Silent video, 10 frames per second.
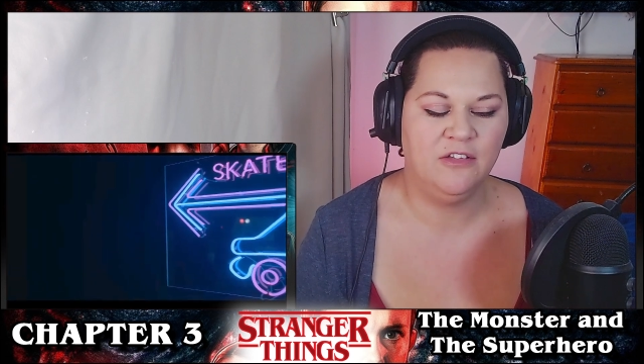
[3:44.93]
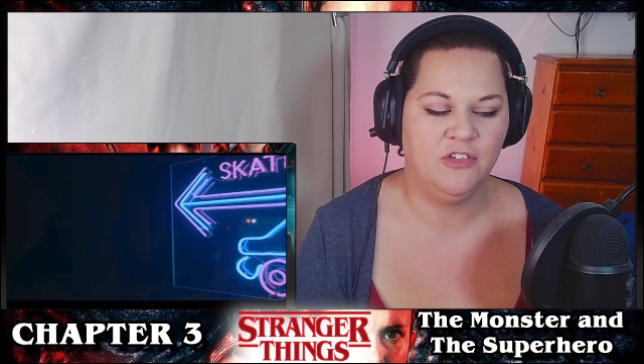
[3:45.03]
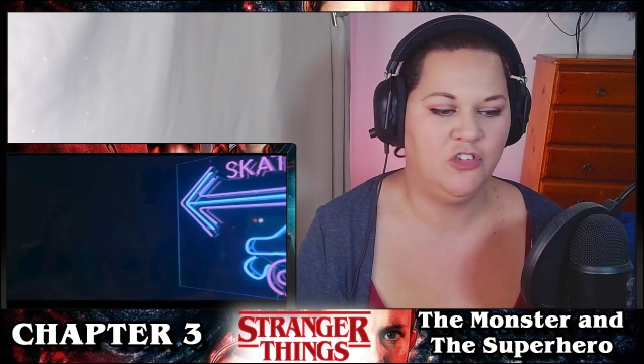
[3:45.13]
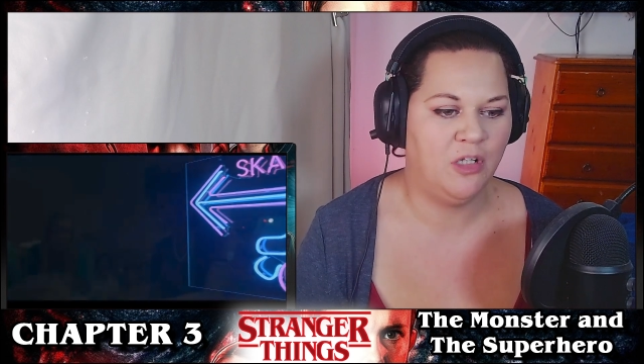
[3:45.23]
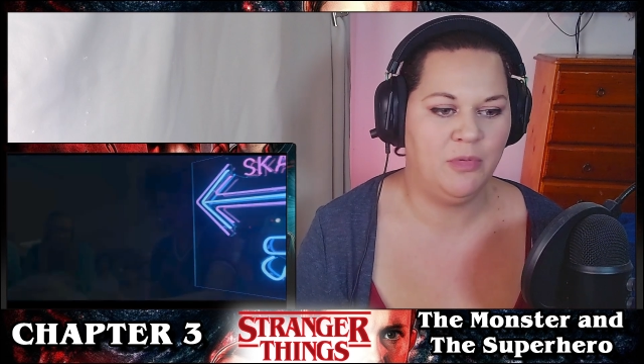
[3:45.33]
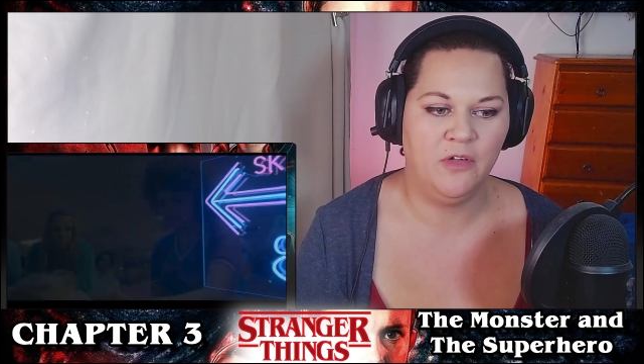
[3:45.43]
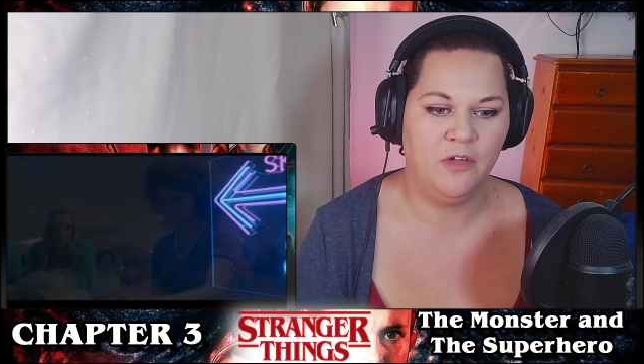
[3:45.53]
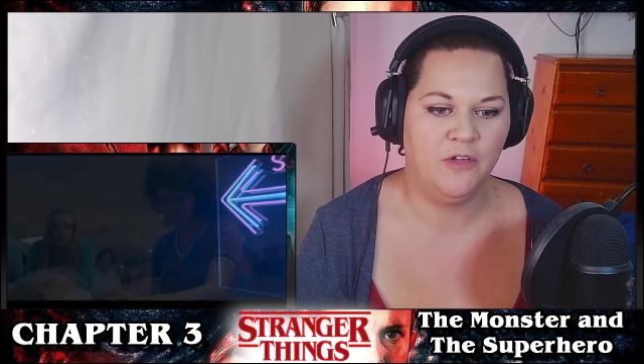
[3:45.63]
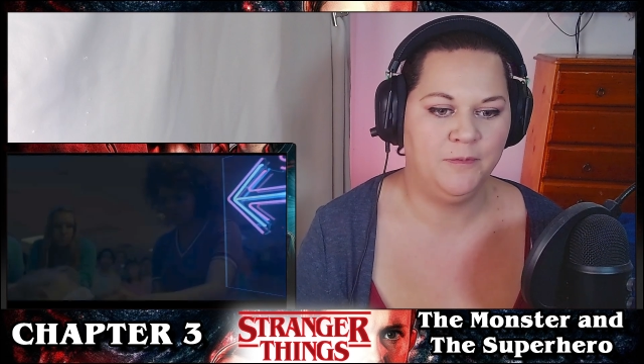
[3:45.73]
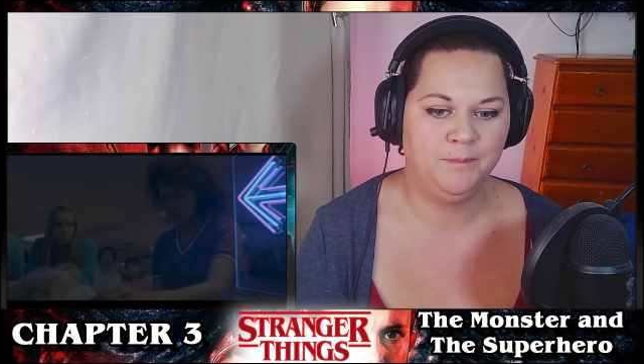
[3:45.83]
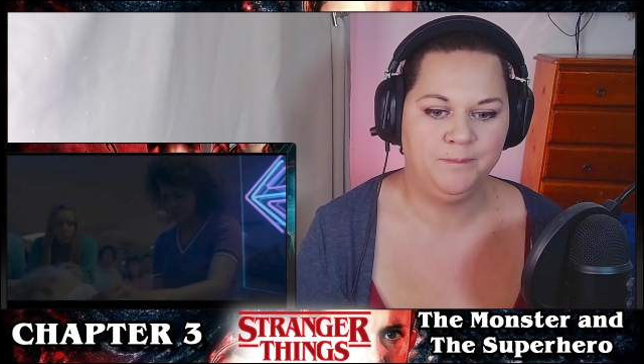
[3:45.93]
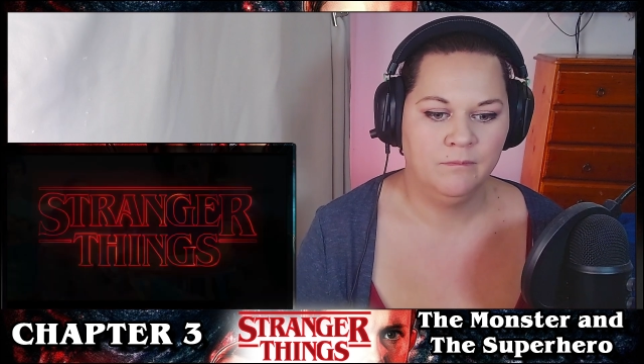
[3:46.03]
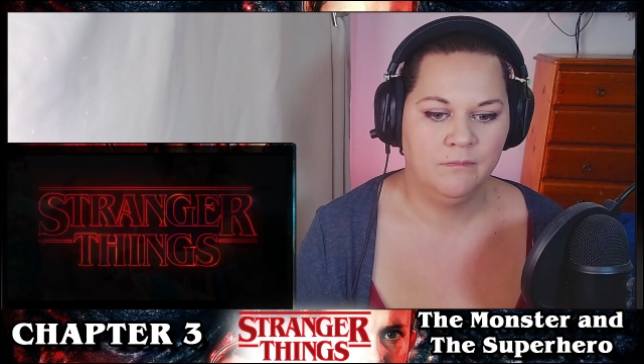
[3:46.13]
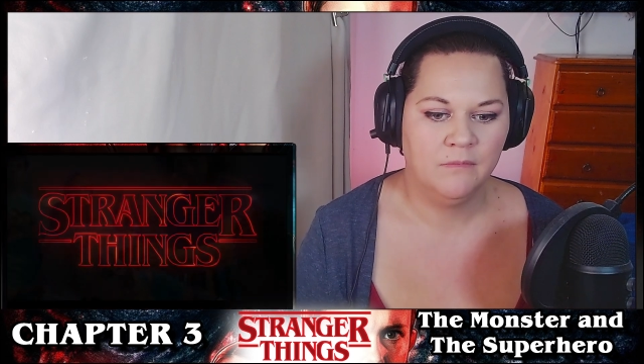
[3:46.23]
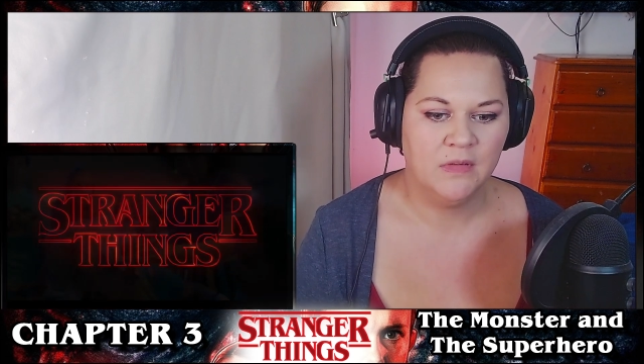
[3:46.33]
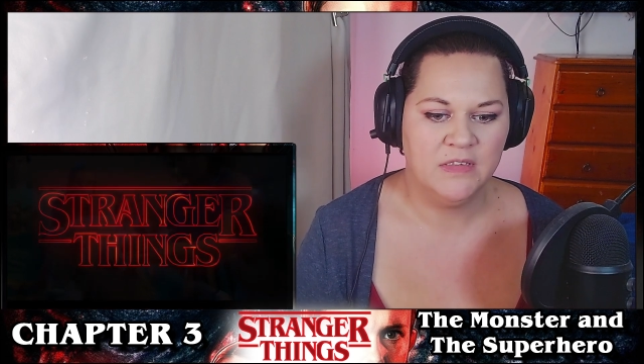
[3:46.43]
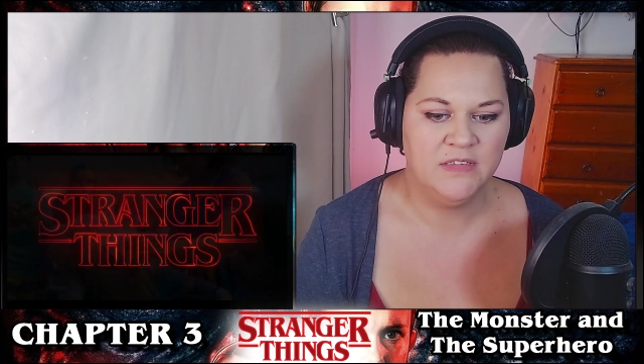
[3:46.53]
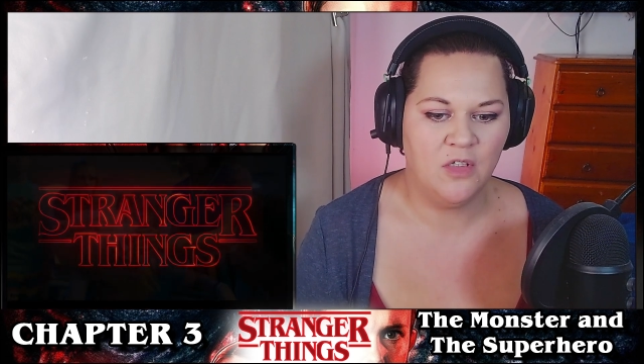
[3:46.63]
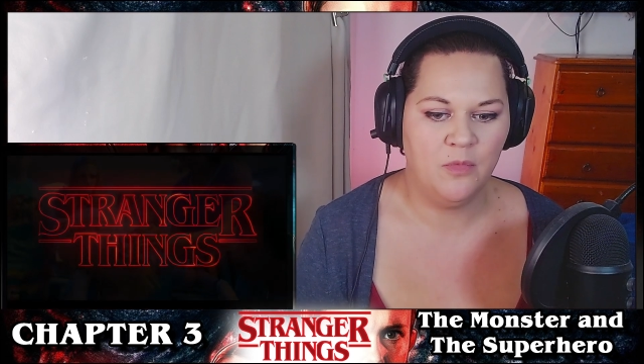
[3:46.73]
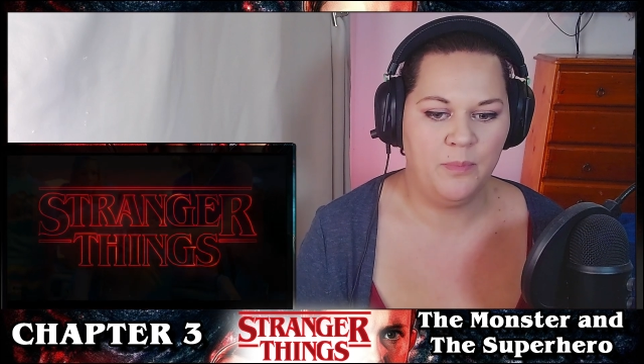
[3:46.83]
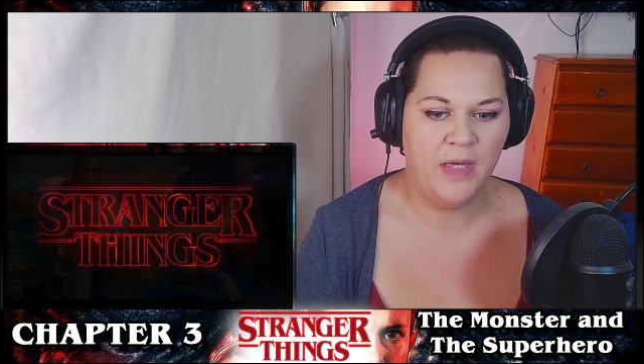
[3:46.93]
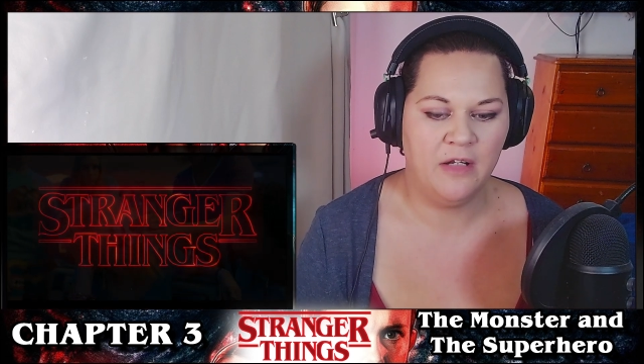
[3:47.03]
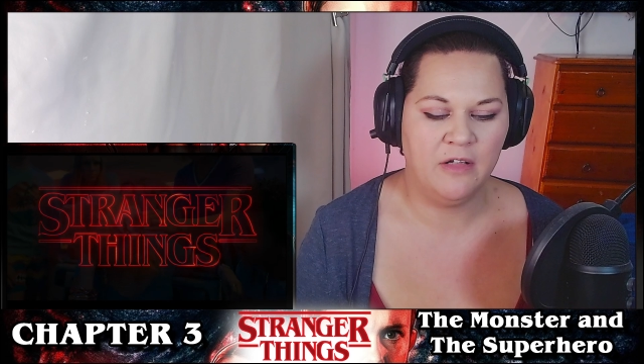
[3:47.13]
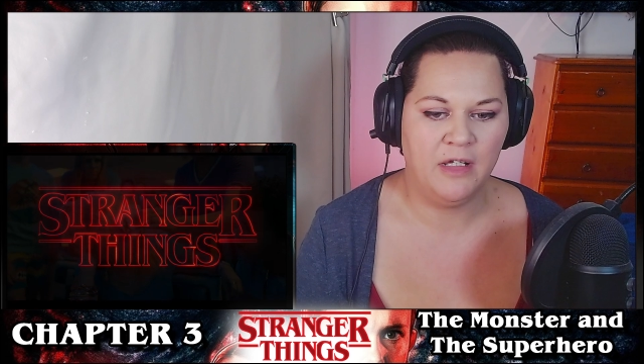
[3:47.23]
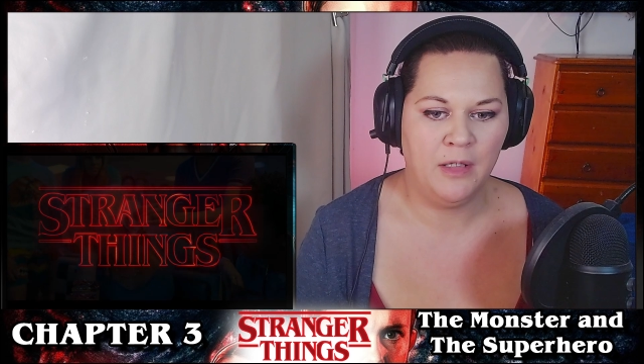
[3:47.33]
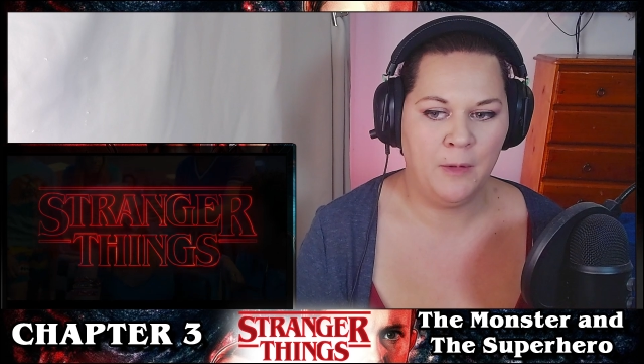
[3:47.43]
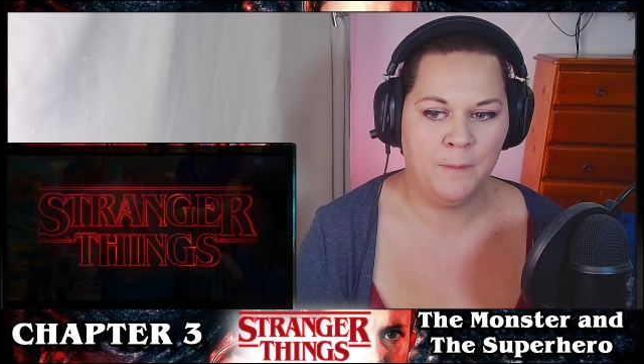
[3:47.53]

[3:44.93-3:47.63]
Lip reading: You're in trouble, girl. Salt and battery.